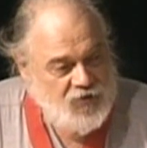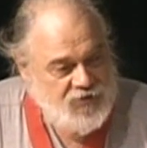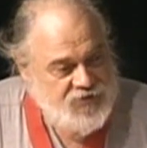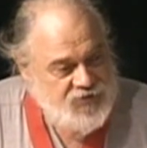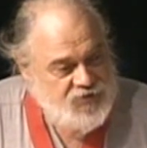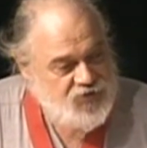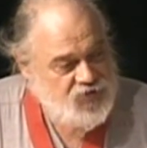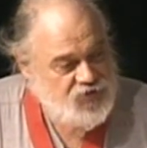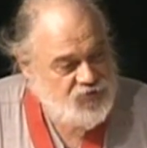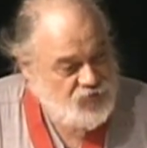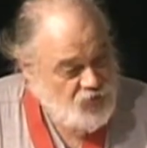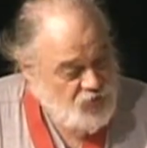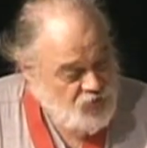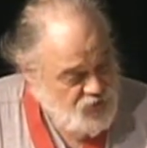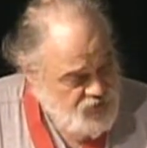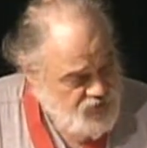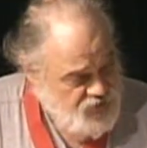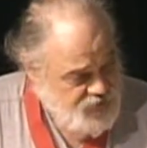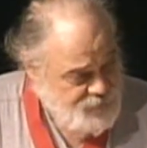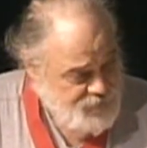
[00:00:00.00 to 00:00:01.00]
lists for
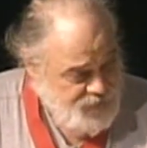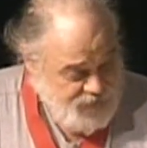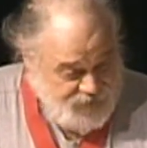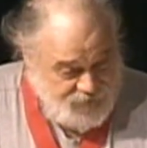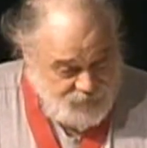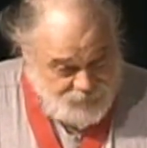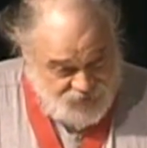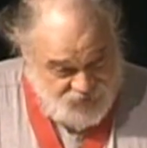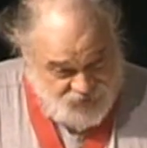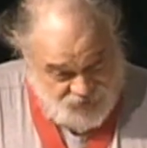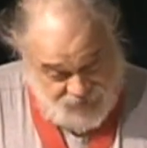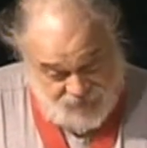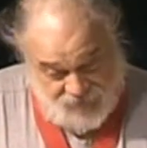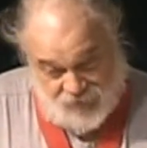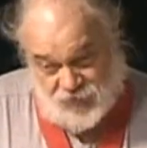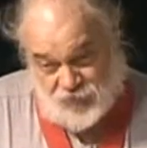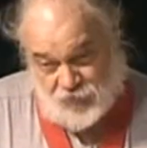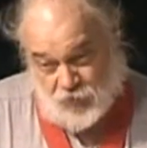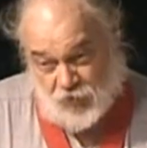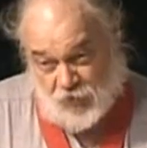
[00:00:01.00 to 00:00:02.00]
us and making
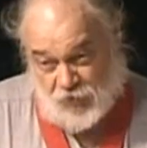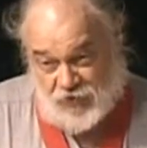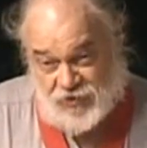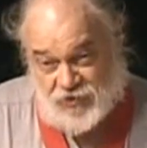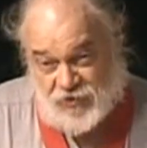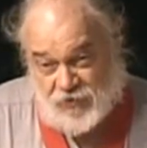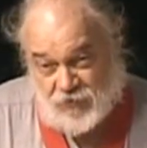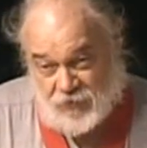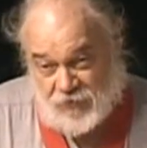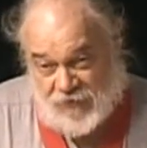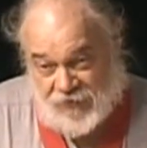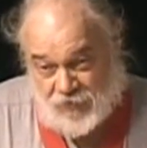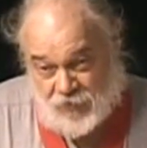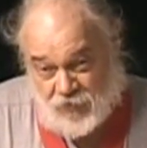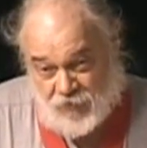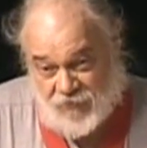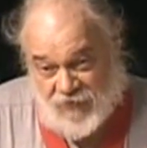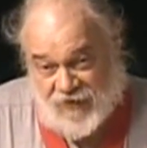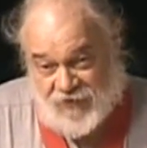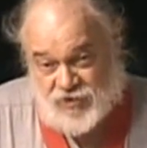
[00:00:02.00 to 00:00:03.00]
mistakes for us and
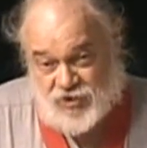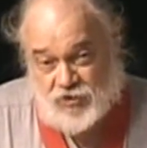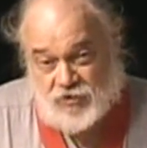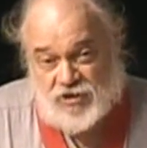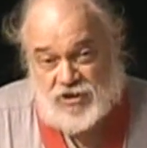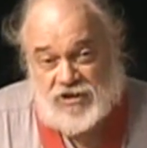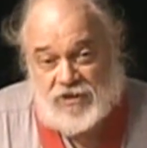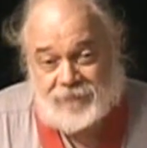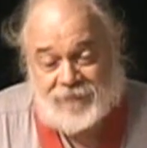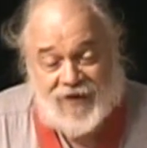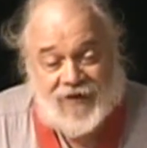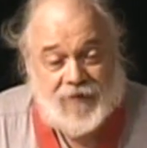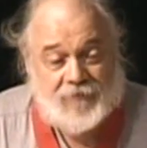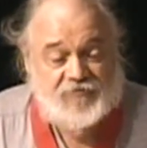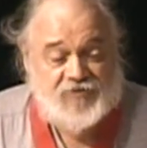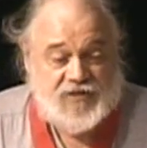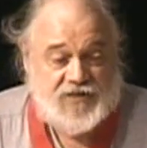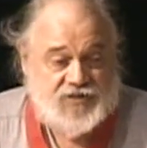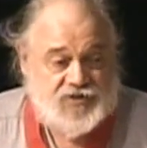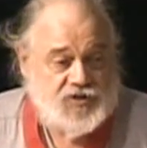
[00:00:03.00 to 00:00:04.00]
all that. So it seemed
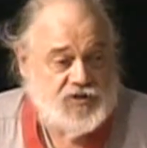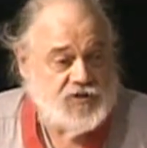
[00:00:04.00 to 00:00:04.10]
obvious